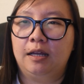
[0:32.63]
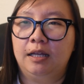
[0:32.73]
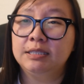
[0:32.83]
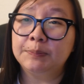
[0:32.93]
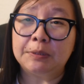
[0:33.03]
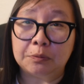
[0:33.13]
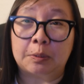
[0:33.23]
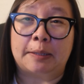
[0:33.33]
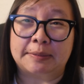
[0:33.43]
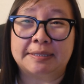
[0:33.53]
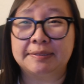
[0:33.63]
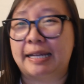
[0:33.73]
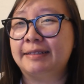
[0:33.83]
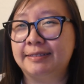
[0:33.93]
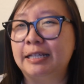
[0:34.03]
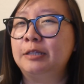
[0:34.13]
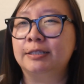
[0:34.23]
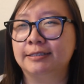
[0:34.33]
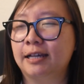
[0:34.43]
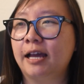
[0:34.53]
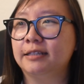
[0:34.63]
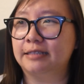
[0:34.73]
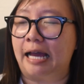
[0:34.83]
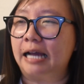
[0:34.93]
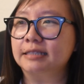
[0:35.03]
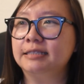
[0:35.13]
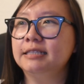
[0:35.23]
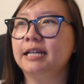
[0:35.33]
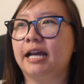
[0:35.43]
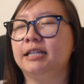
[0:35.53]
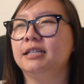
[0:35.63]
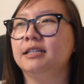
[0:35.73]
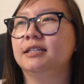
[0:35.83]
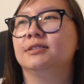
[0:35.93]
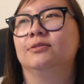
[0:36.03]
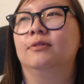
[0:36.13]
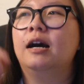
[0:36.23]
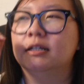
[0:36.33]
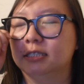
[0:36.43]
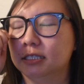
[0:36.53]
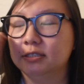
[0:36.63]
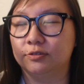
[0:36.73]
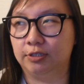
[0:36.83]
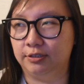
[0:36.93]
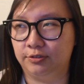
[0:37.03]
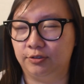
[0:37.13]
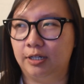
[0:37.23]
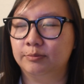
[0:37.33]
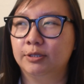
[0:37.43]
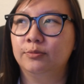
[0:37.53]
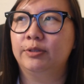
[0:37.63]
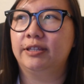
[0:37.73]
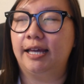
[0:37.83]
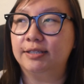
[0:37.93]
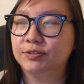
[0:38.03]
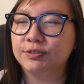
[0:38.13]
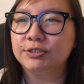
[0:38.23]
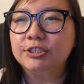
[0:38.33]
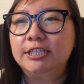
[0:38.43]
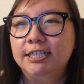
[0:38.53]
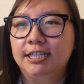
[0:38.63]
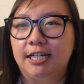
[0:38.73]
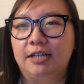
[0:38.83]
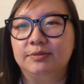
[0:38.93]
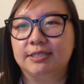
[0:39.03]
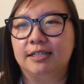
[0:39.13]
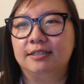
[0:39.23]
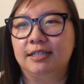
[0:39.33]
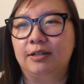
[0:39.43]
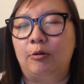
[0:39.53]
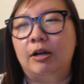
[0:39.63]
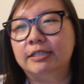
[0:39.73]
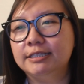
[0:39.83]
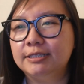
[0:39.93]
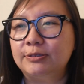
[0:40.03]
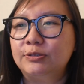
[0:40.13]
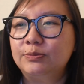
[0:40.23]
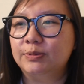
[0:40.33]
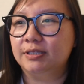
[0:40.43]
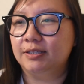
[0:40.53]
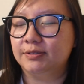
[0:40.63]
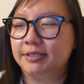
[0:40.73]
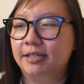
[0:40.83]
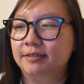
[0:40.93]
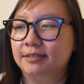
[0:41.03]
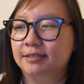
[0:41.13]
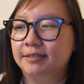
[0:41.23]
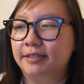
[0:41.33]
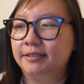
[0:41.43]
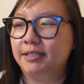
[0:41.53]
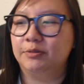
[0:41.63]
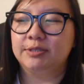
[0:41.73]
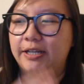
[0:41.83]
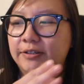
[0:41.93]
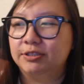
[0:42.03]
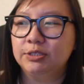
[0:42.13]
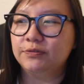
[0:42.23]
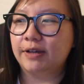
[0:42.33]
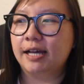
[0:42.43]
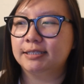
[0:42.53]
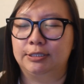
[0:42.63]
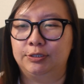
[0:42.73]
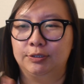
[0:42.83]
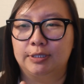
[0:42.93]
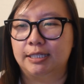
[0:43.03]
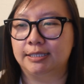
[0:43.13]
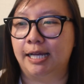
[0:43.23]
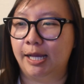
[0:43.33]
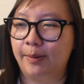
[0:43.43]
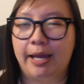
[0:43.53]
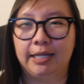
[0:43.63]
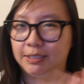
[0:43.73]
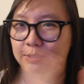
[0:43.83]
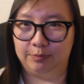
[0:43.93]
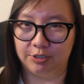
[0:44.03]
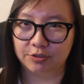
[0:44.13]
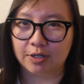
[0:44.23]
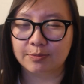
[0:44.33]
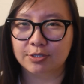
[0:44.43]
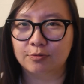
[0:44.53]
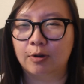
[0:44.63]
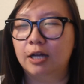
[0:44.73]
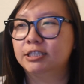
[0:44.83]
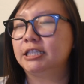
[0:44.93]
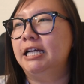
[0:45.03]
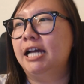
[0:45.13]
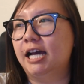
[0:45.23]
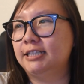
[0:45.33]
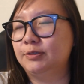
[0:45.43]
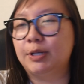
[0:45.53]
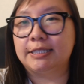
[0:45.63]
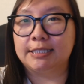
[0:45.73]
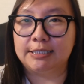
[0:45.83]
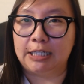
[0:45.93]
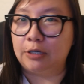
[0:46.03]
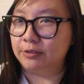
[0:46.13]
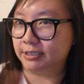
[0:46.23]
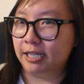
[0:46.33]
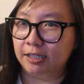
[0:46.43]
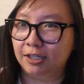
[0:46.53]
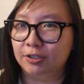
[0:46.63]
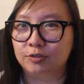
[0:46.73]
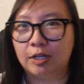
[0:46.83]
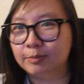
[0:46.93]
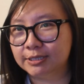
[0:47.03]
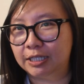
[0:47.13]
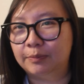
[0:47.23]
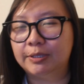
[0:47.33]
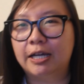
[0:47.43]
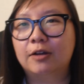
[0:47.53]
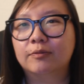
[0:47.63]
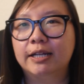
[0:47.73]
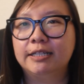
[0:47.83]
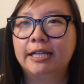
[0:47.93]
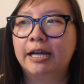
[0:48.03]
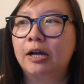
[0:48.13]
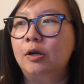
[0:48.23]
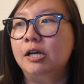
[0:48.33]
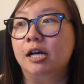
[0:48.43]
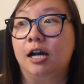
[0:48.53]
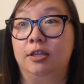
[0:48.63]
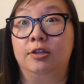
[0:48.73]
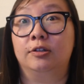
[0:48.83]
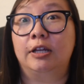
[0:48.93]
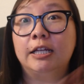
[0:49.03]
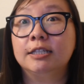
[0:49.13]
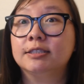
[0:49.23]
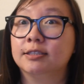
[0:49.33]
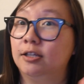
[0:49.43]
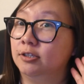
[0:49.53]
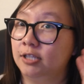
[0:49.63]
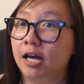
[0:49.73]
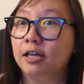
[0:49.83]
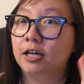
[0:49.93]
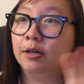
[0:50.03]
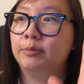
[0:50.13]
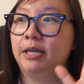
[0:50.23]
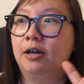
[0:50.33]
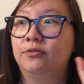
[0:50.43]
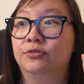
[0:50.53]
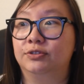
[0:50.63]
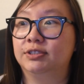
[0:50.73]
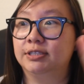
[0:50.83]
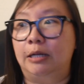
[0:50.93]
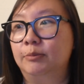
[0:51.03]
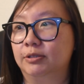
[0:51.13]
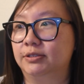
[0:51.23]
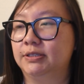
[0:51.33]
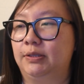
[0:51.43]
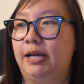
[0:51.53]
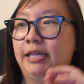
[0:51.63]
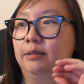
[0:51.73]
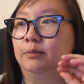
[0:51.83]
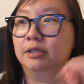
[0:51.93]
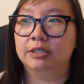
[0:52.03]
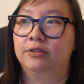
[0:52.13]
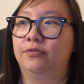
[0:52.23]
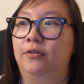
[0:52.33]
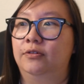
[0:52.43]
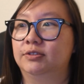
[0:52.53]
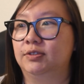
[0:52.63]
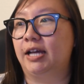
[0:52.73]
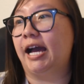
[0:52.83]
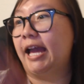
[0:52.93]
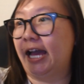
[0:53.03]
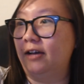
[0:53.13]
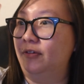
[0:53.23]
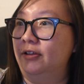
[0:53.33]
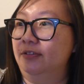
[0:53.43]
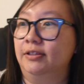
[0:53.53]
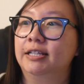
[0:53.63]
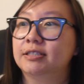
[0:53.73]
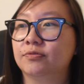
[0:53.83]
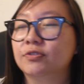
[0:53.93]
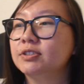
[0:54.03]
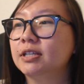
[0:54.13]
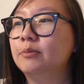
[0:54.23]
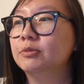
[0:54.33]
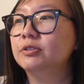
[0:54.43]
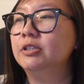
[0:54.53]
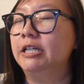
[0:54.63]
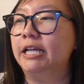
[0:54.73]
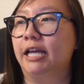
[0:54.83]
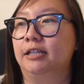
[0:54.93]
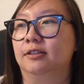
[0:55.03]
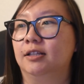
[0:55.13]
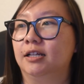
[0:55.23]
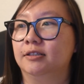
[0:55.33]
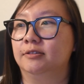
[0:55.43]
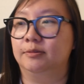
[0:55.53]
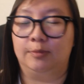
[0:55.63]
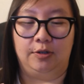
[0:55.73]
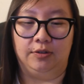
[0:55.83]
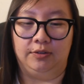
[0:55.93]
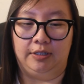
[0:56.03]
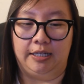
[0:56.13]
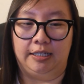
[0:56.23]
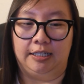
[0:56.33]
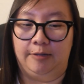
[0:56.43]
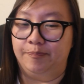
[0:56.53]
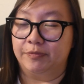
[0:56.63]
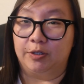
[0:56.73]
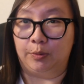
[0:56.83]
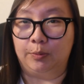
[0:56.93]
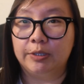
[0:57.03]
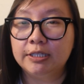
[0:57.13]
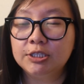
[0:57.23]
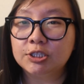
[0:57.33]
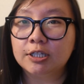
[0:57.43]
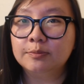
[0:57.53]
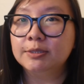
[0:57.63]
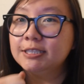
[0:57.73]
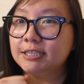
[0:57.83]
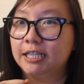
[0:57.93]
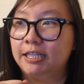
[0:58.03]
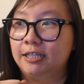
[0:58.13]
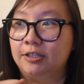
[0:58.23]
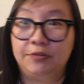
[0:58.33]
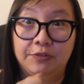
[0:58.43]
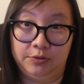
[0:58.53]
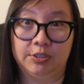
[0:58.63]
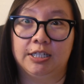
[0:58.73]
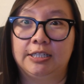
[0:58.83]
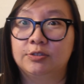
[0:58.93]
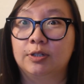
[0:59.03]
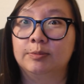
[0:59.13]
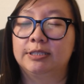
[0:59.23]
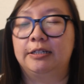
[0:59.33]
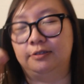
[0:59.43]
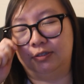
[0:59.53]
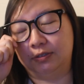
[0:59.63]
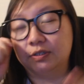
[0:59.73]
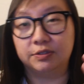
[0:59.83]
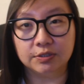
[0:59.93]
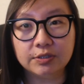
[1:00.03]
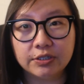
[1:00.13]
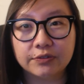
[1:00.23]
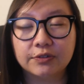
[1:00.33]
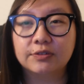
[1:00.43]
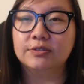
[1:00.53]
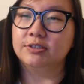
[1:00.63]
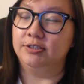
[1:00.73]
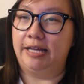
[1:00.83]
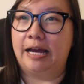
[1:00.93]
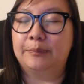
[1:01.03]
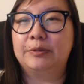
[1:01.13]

It's been a while since I've seen this guy's acting. I didn't get to watch his other drama with Esther. I was kind of like wanting to, but it was kind of just like, it was airing too fast. And during that time, I had so much drama to watch. As you guys can tell, there's not a lot of dramas coming out right now. There is a lot coming out for summer, so I am looking forward to that. I have a list for summer, and a lot of them are like Korean dramas and a few Chinese dramas here and there, so do look forward to that.